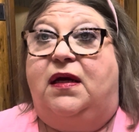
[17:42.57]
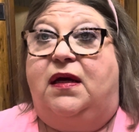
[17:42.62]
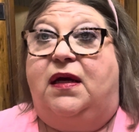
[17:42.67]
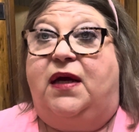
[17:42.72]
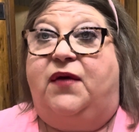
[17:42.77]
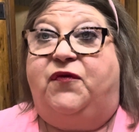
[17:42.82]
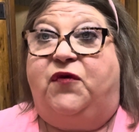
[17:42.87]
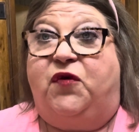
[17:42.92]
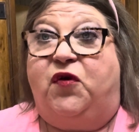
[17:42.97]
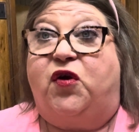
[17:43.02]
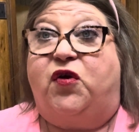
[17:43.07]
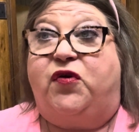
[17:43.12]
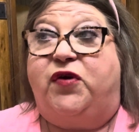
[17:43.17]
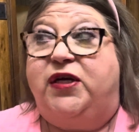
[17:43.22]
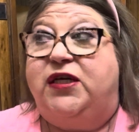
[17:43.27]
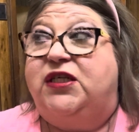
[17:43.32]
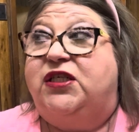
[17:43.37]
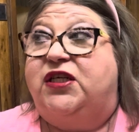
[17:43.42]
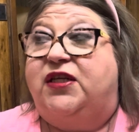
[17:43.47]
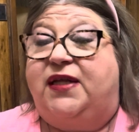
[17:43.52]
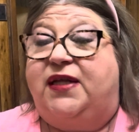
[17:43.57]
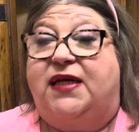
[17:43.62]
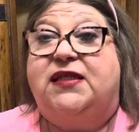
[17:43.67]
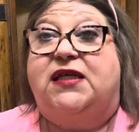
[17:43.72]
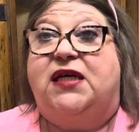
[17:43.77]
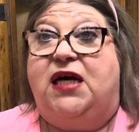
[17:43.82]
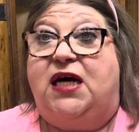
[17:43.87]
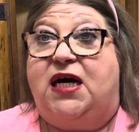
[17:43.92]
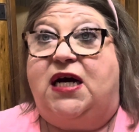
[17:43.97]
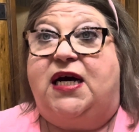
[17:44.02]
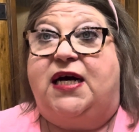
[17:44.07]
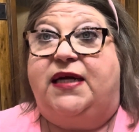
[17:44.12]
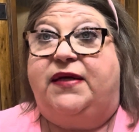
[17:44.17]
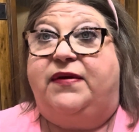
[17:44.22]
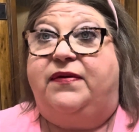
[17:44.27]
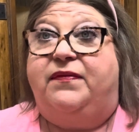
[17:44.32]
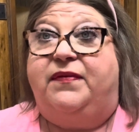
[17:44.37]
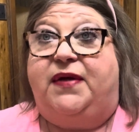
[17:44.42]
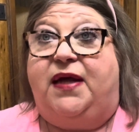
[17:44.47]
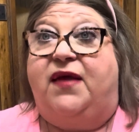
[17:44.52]
if you're a Christian, that's God,
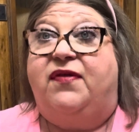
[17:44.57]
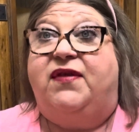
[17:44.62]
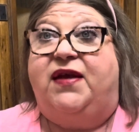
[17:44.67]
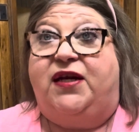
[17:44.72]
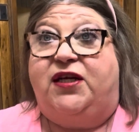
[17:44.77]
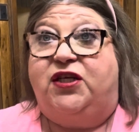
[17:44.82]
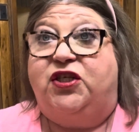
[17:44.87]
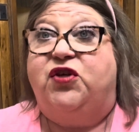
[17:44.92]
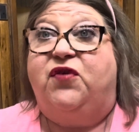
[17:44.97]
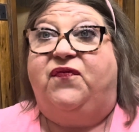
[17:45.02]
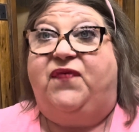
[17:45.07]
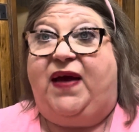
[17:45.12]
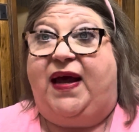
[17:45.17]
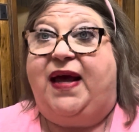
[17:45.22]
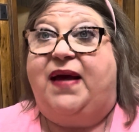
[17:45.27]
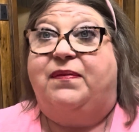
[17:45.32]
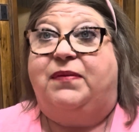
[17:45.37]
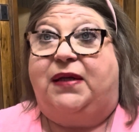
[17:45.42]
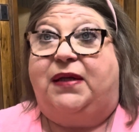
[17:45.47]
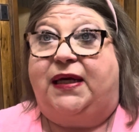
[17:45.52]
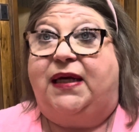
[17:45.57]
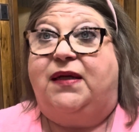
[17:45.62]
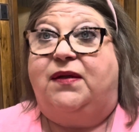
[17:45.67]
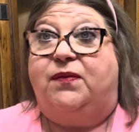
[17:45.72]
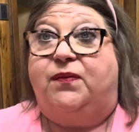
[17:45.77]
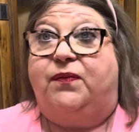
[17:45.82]
and then it's your family,